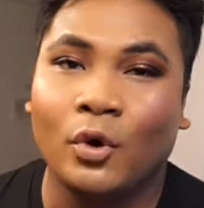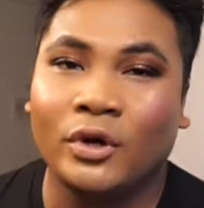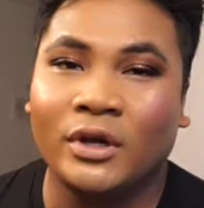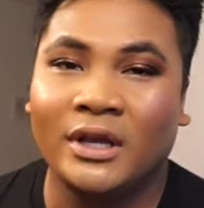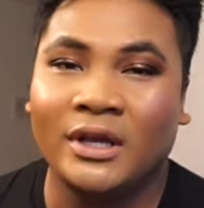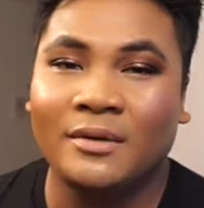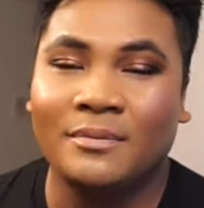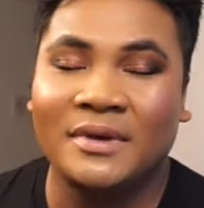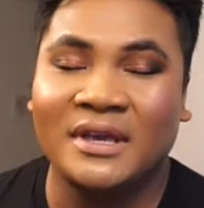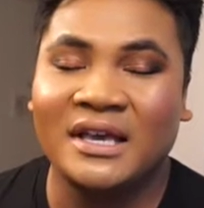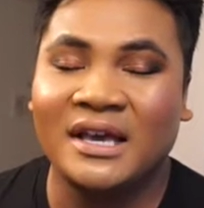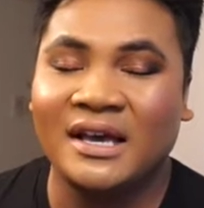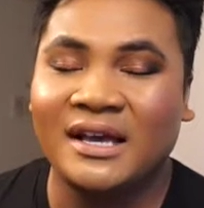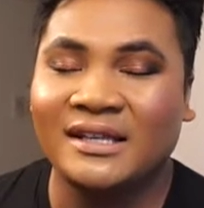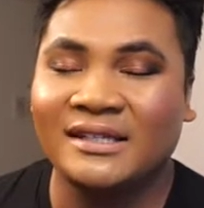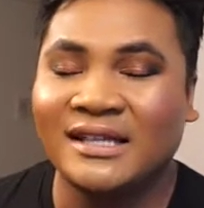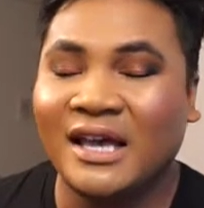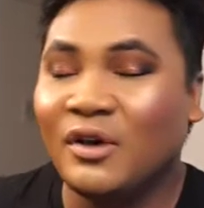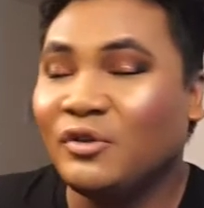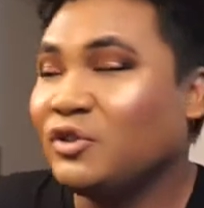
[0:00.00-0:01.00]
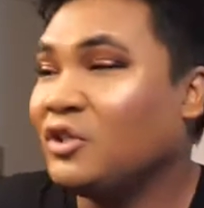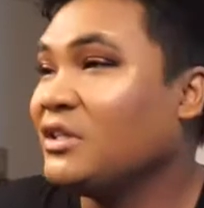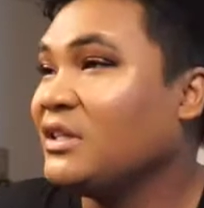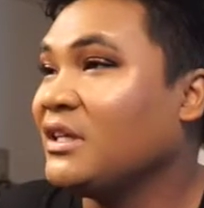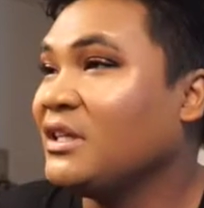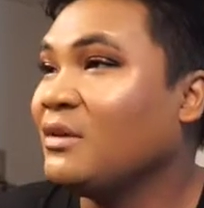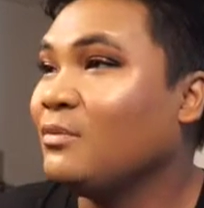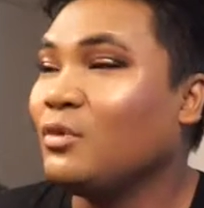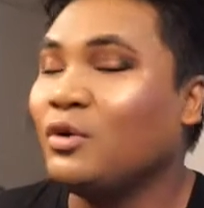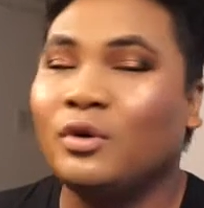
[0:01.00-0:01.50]
morning because I was just
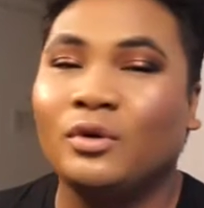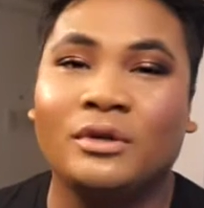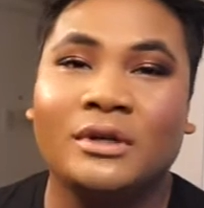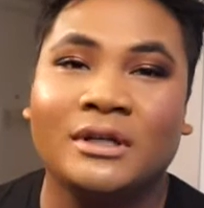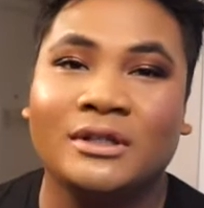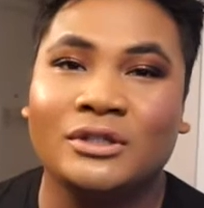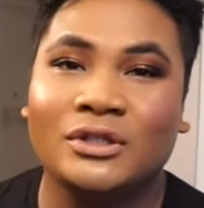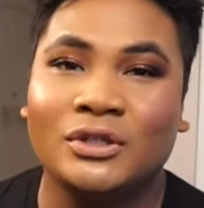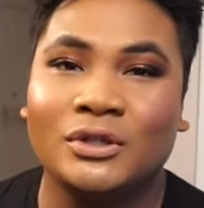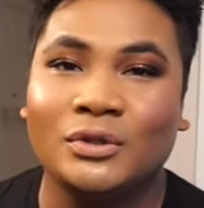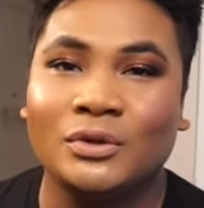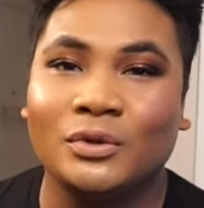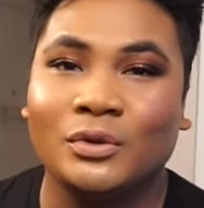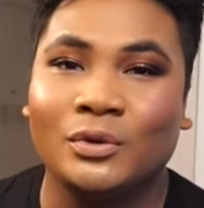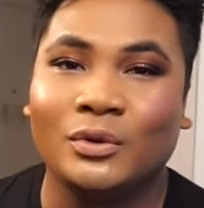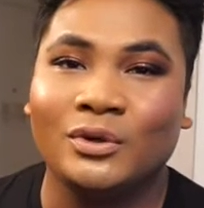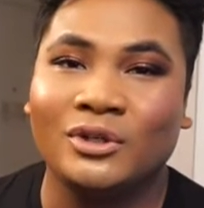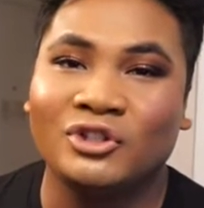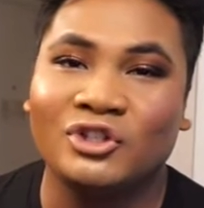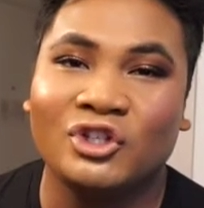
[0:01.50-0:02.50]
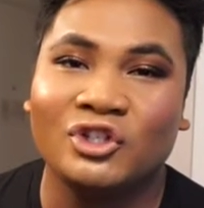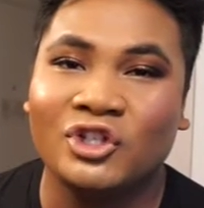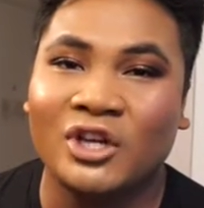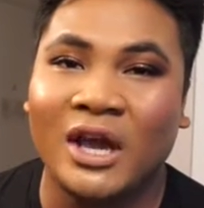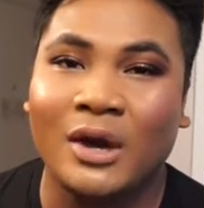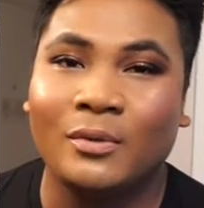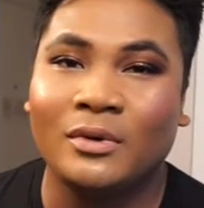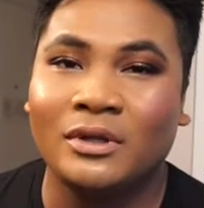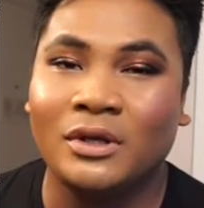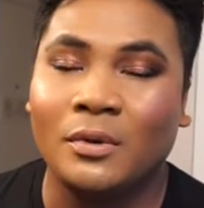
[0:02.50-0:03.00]
in the mood to
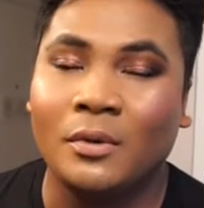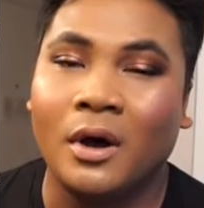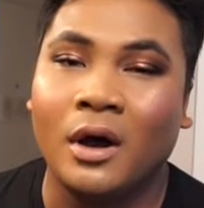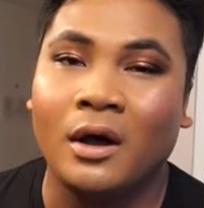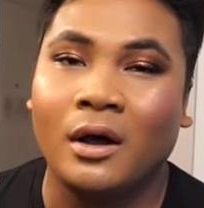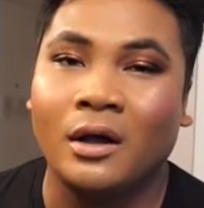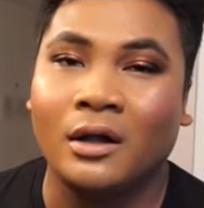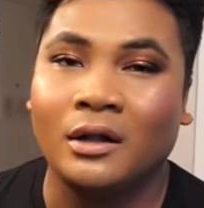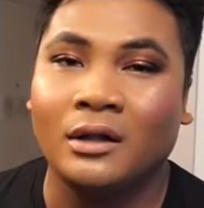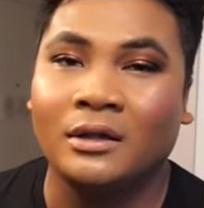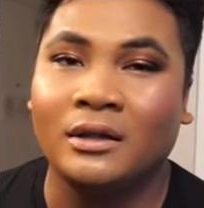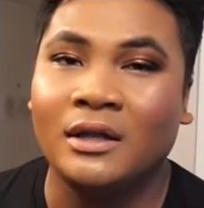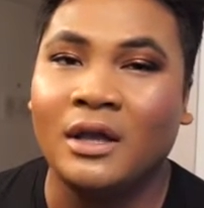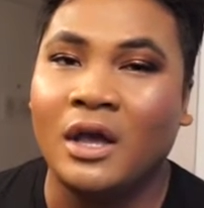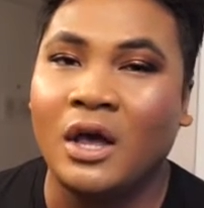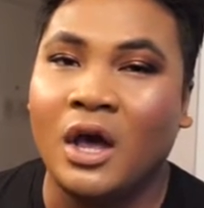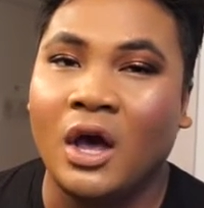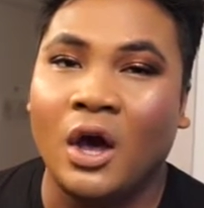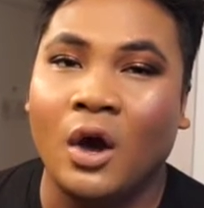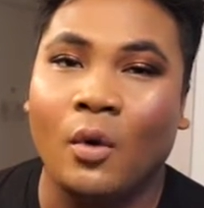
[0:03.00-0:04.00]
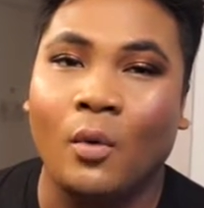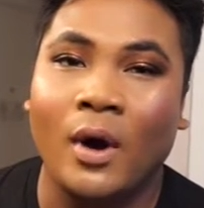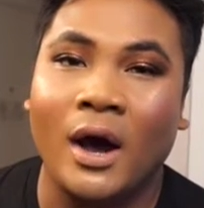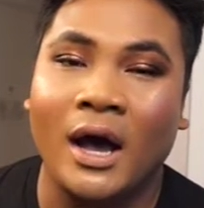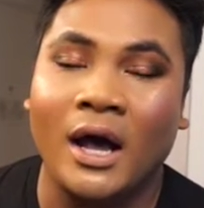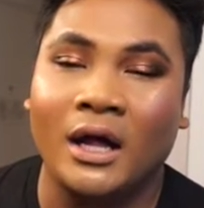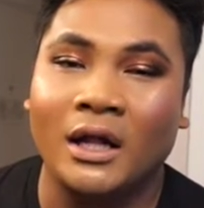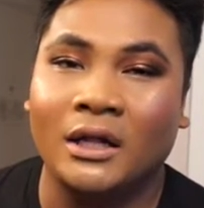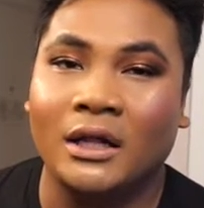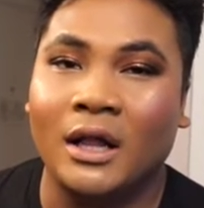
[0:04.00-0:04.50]
chat with you all
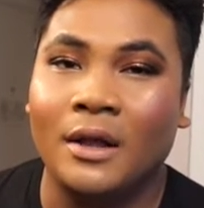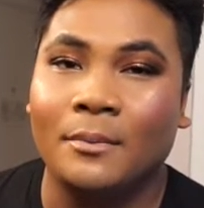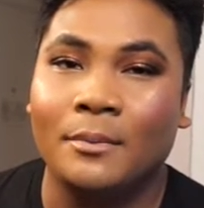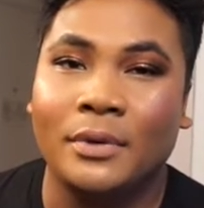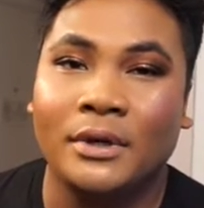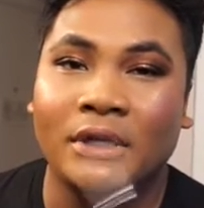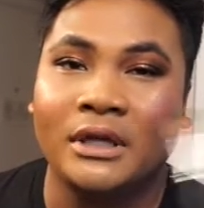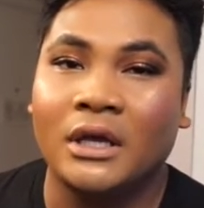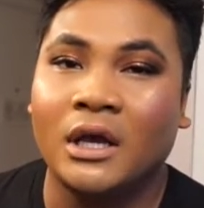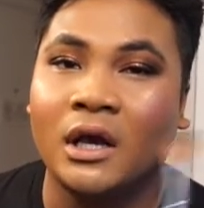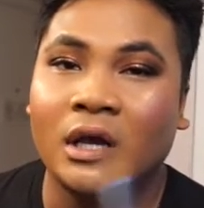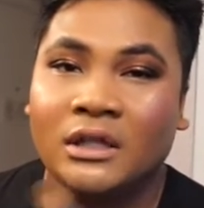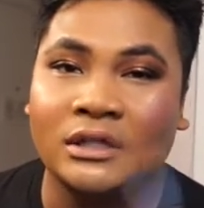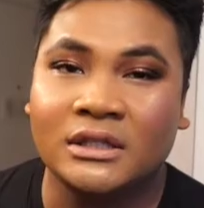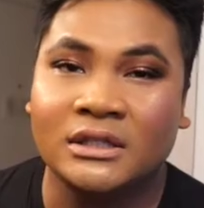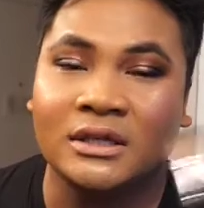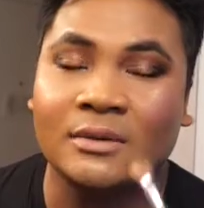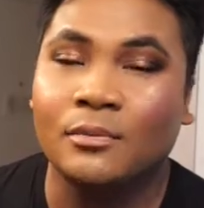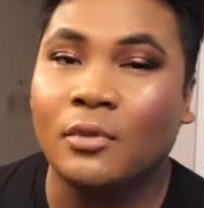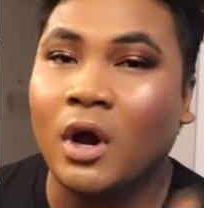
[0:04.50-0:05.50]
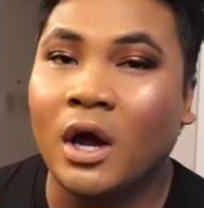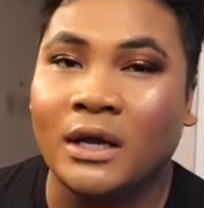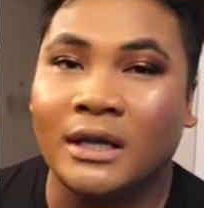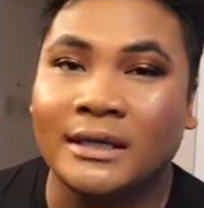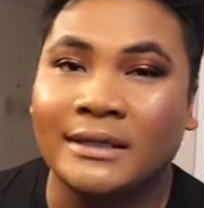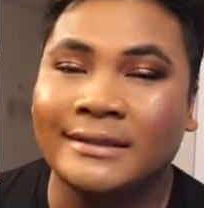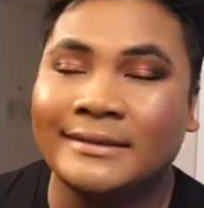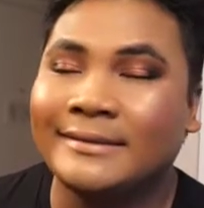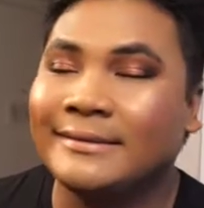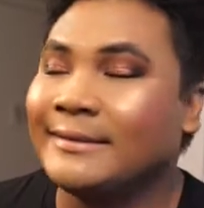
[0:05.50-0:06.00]
while putting on some
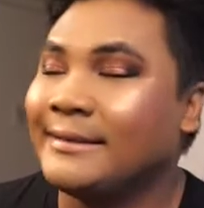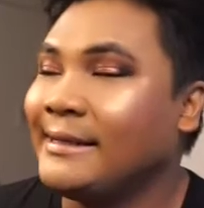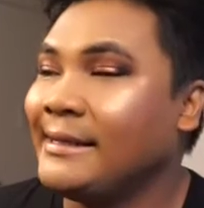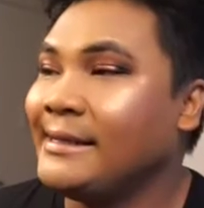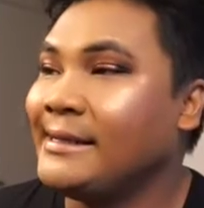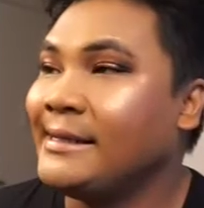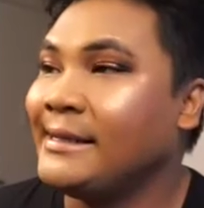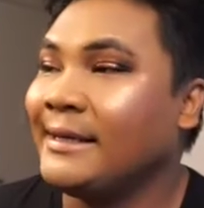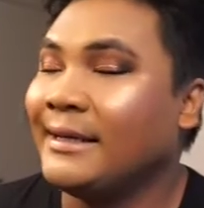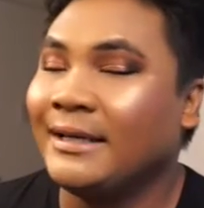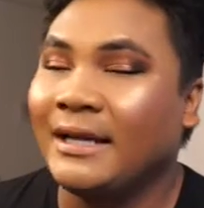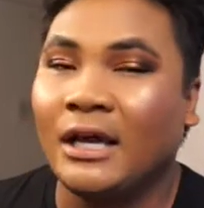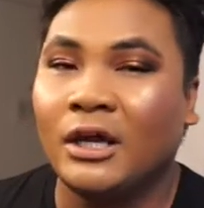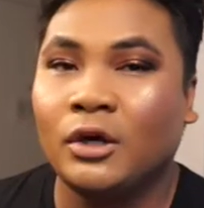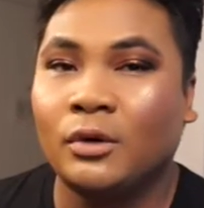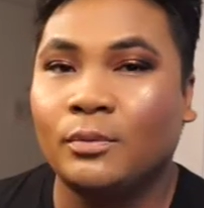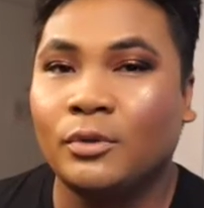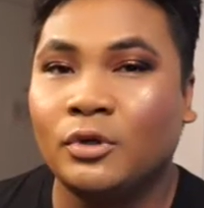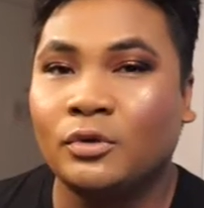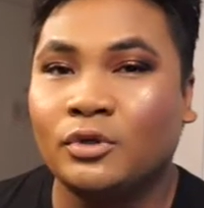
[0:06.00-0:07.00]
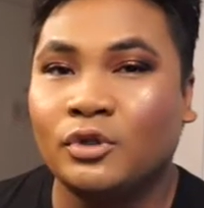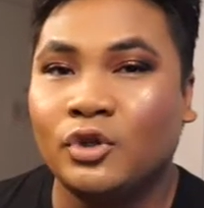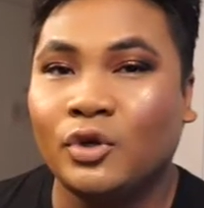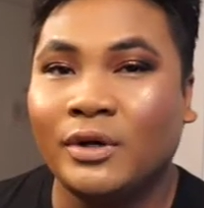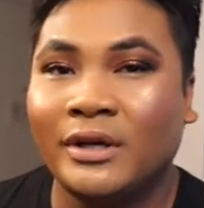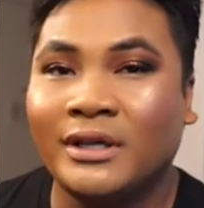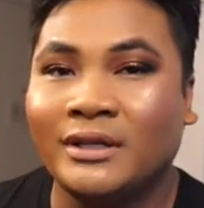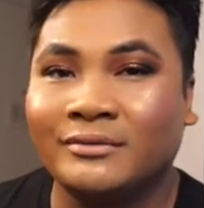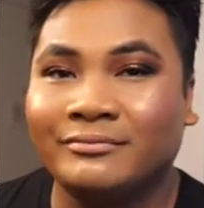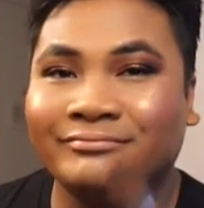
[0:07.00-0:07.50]
products, and I hope you
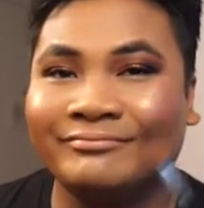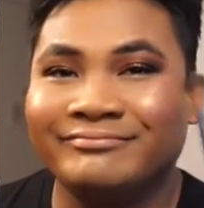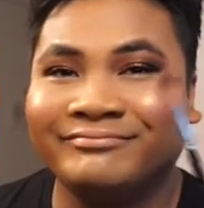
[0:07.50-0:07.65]
enjoy.